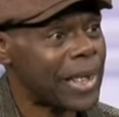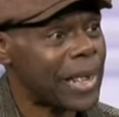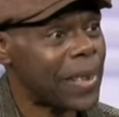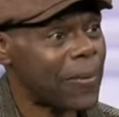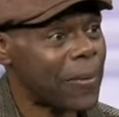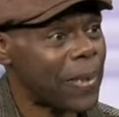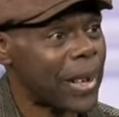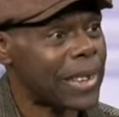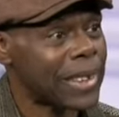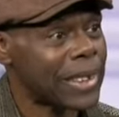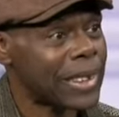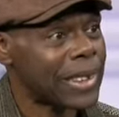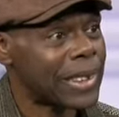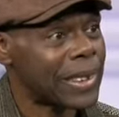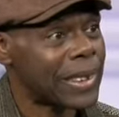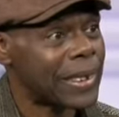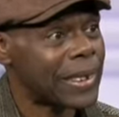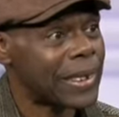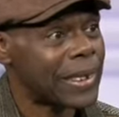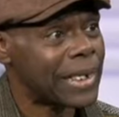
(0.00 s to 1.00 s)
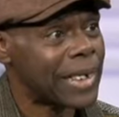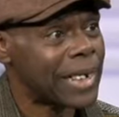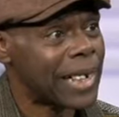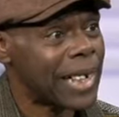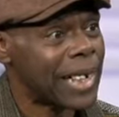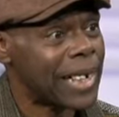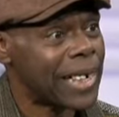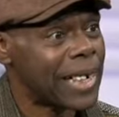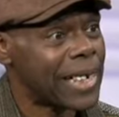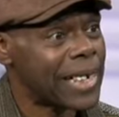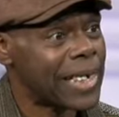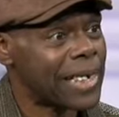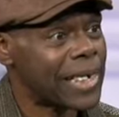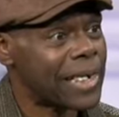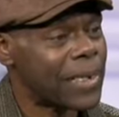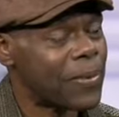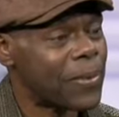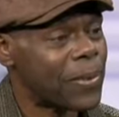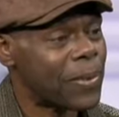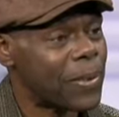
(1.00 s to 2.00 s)
They are facts. Well, and I
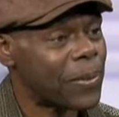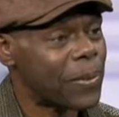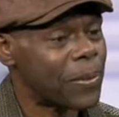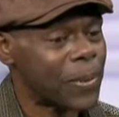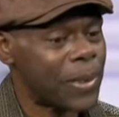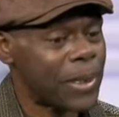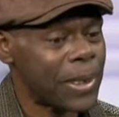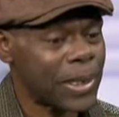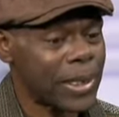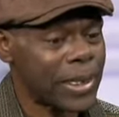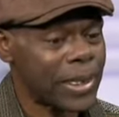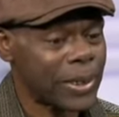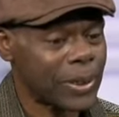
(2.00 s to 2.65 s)
think from